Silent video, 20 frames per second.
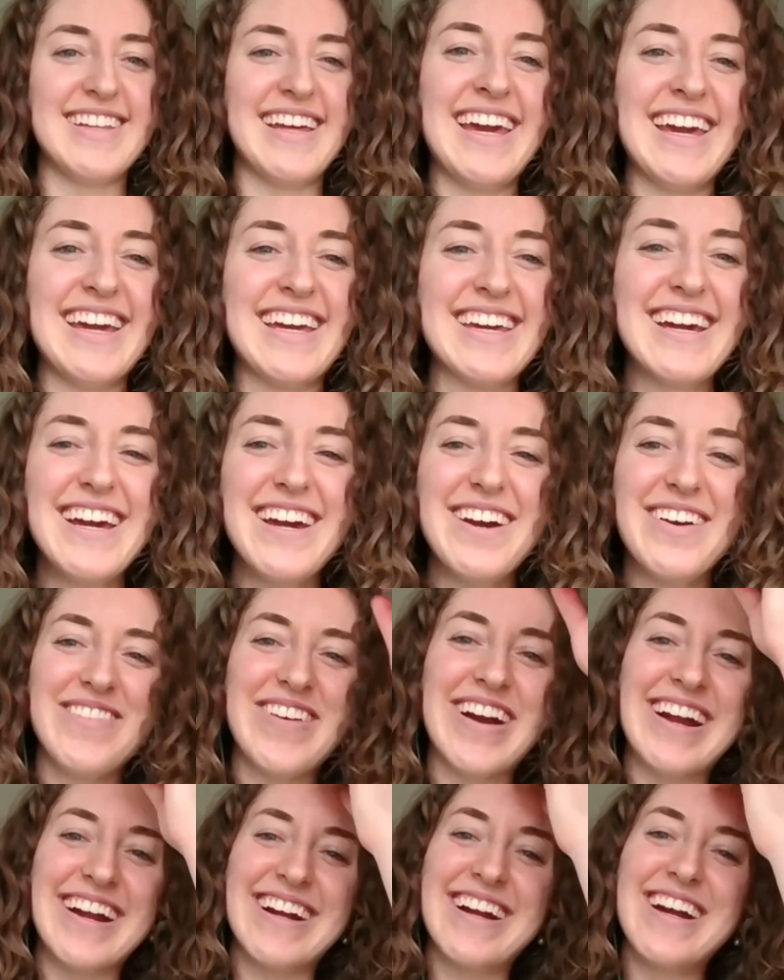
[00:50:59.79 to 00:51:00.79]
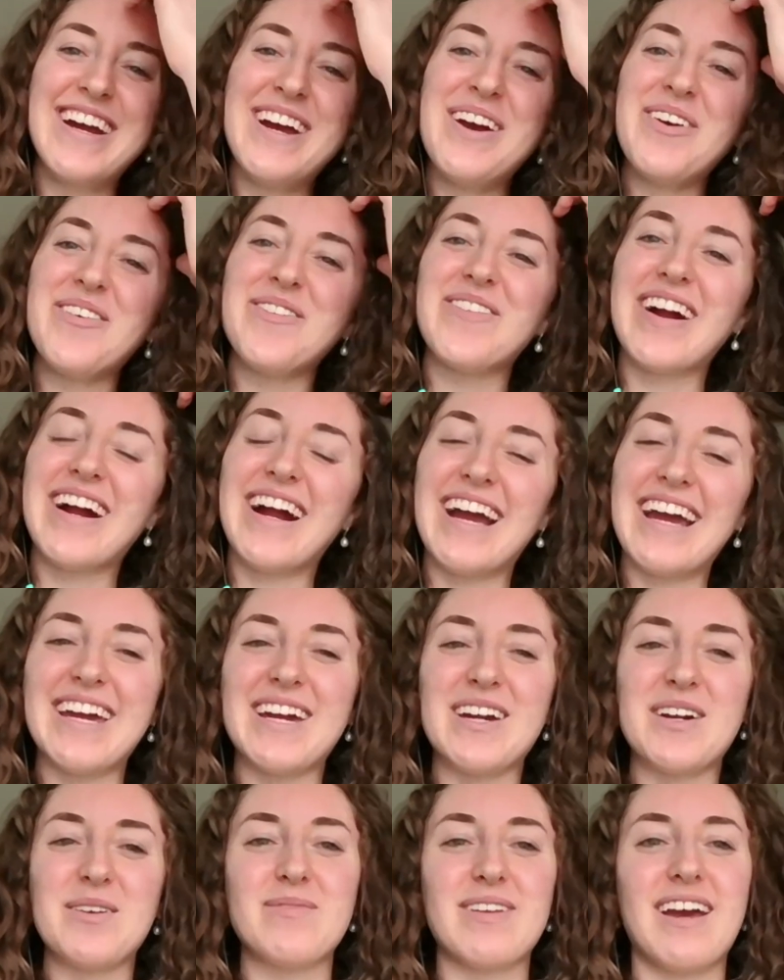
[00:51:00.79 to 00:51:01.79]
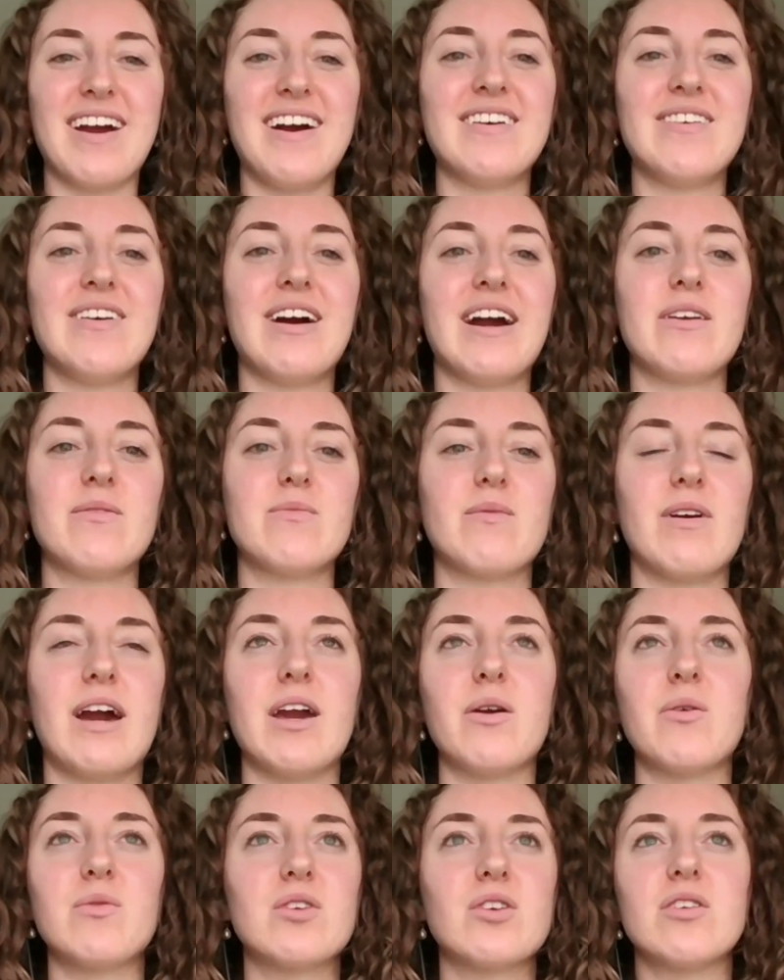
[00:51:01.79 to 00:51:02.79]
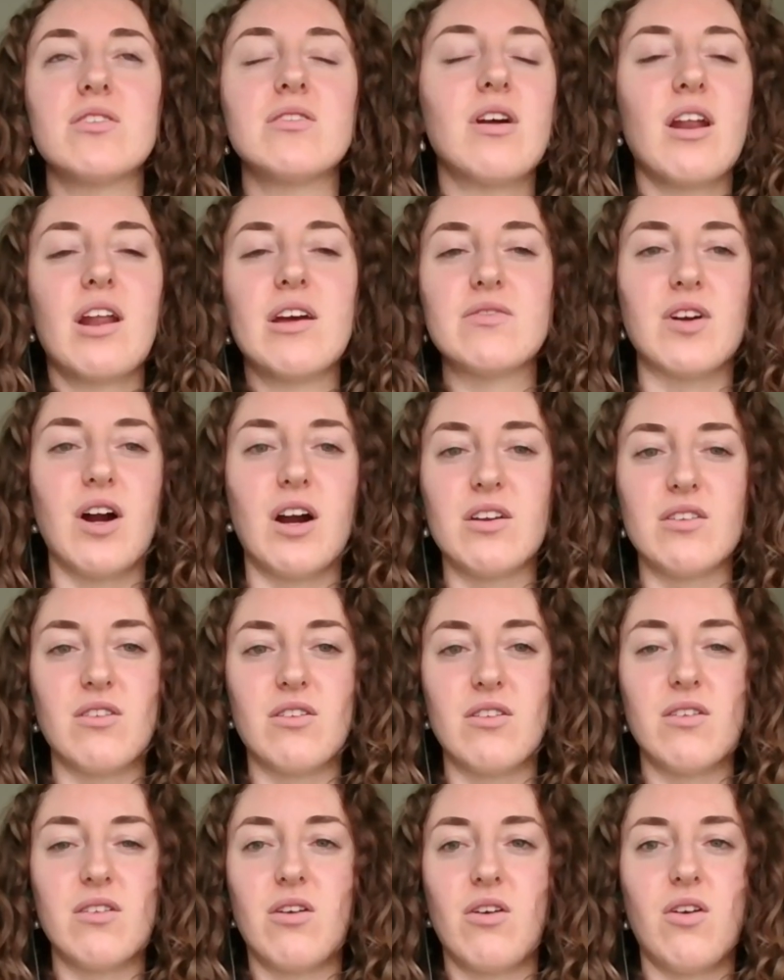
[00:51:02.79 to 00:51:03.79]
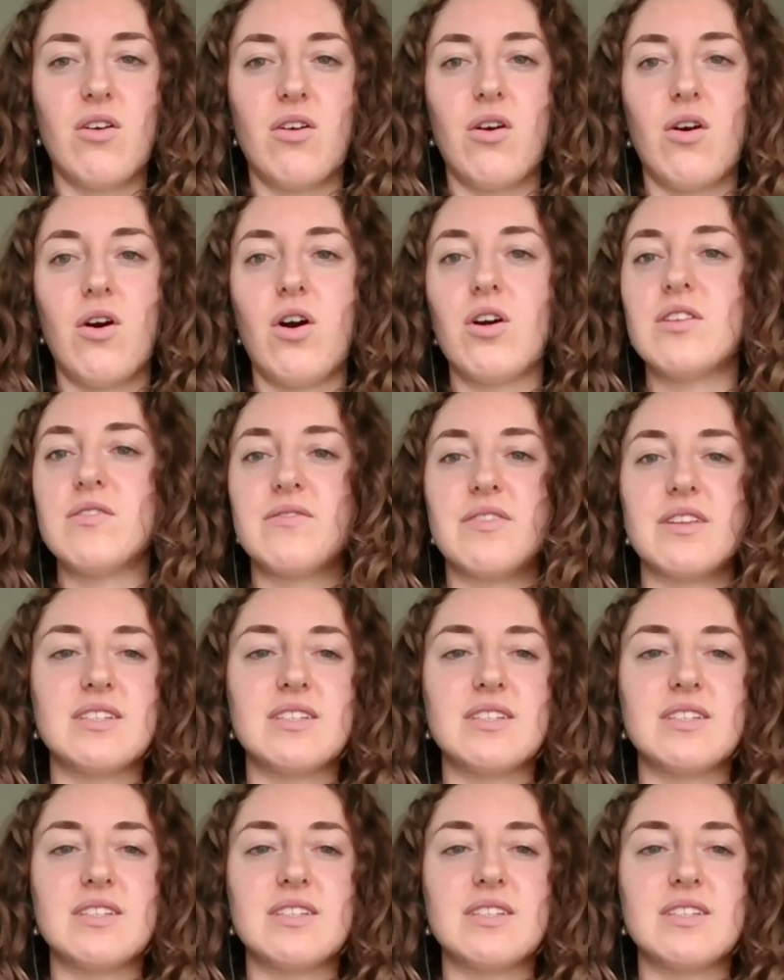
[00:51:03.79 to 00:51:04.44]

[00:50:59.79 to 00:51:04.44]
like where where I am now. I I could not have gotten all of